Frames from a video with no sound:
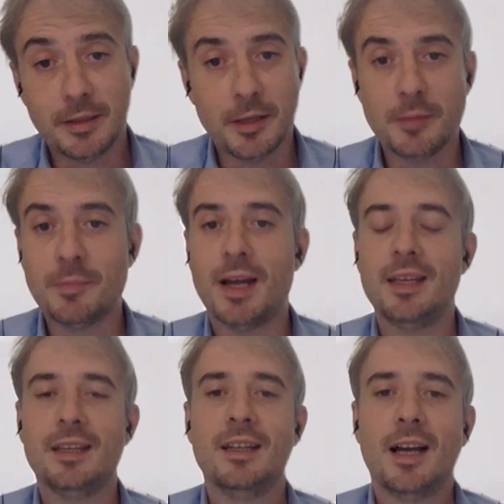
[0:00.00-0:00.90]
In
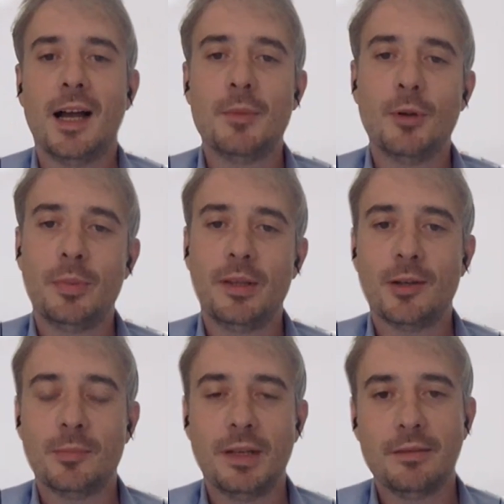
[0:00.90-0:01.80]
my humble
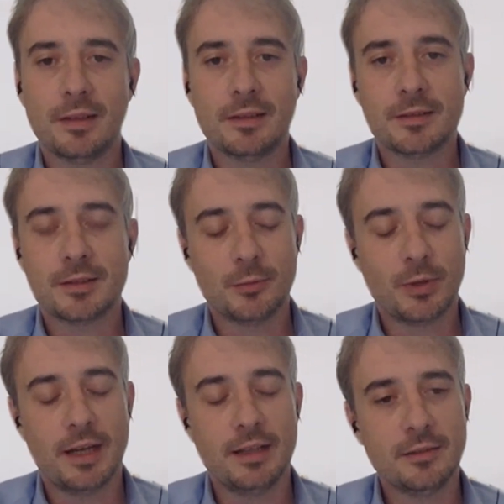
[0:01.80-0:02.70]
opinion, I believe that
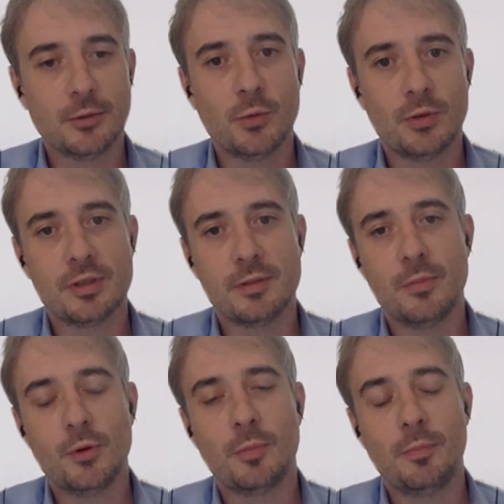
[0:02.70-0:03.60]
we're heading towards a
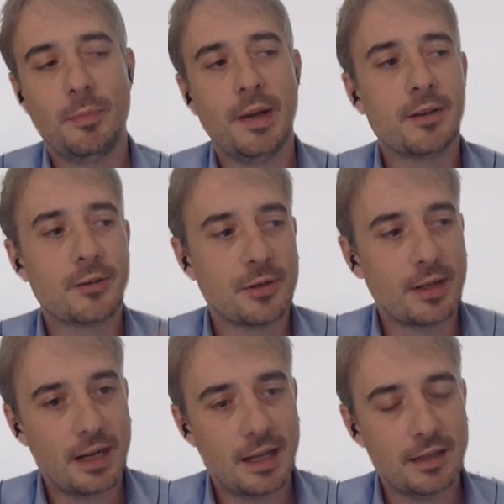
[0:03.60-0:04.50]
more
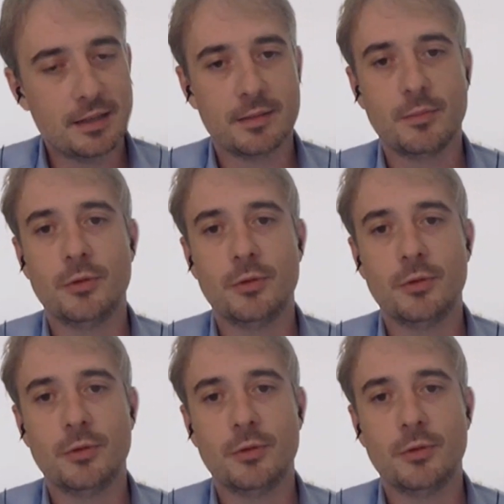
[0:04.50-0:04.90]
personalized, a